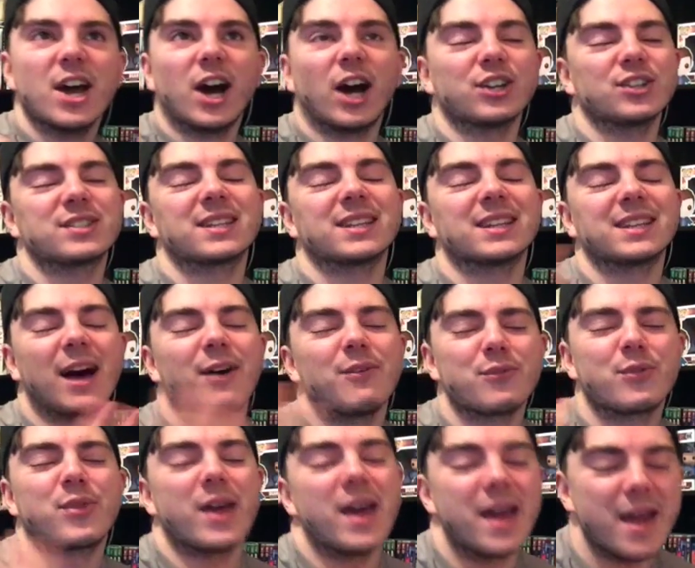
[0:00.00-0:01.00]
I just
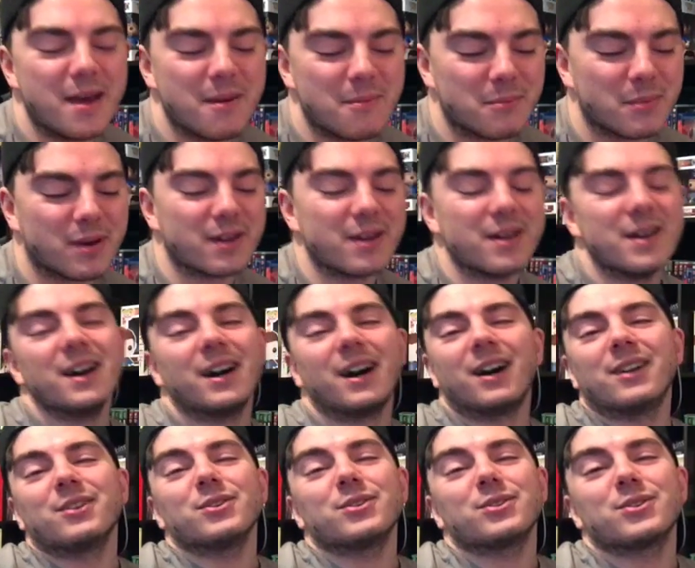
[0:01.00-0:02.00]
love them.
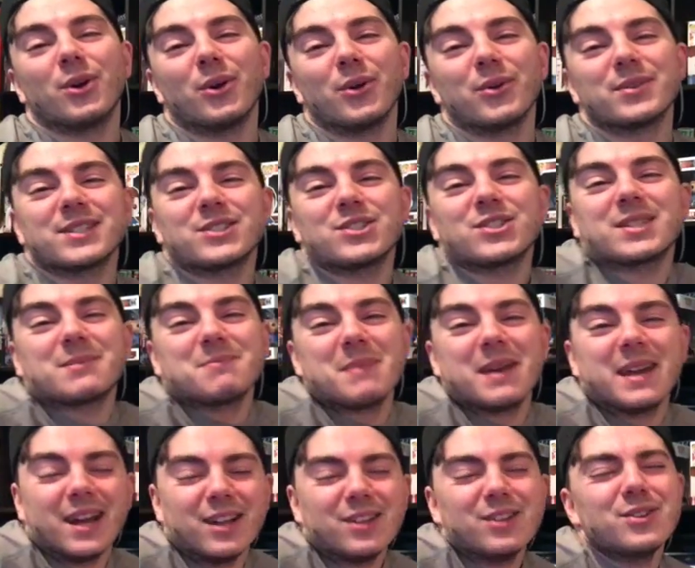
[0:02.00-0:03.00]
I don't know, is it just
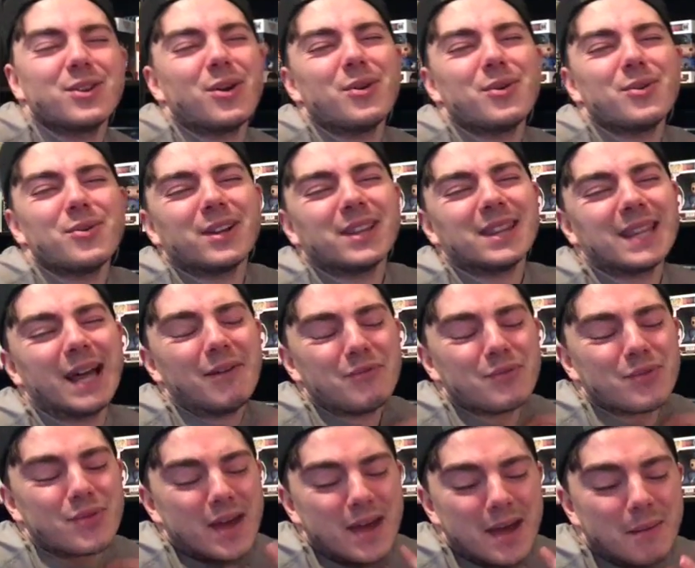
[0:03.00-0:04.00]
me? I don't know, I
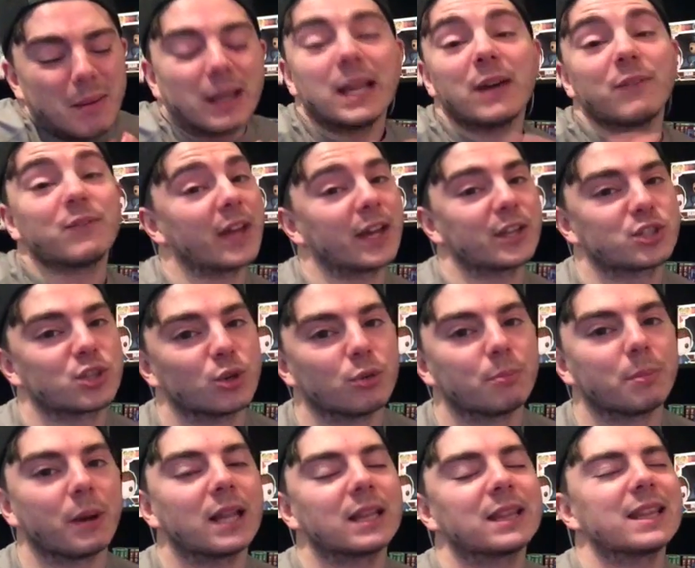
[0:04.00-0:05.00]
love them. I love Nate
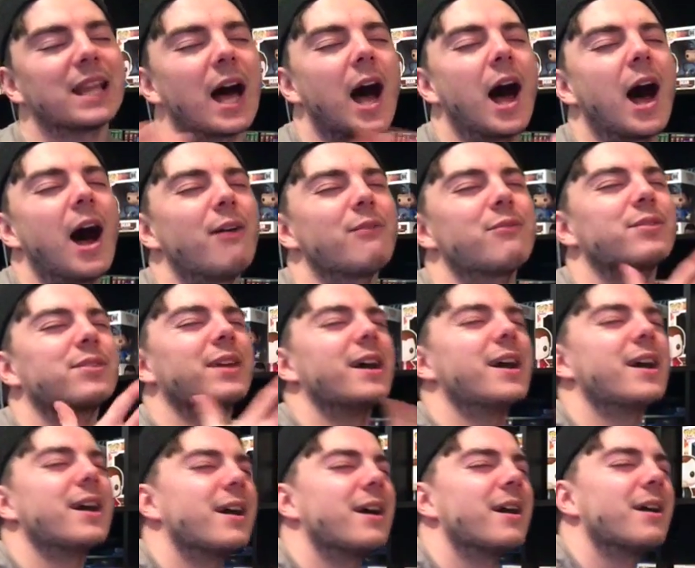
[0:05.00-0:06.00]
too, but I love
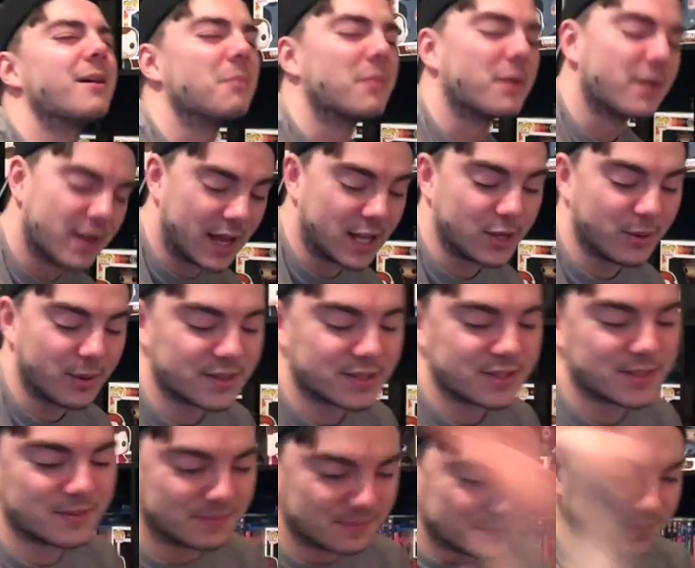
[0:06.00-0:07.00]
them.
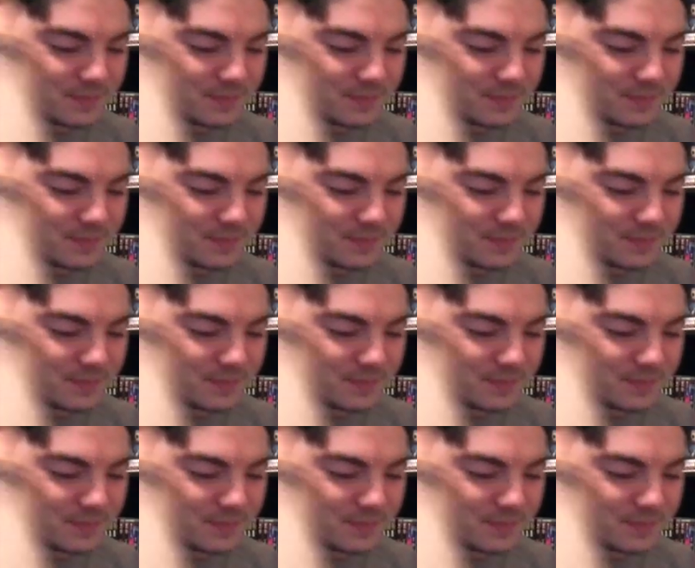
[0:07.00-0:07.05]
Anyways.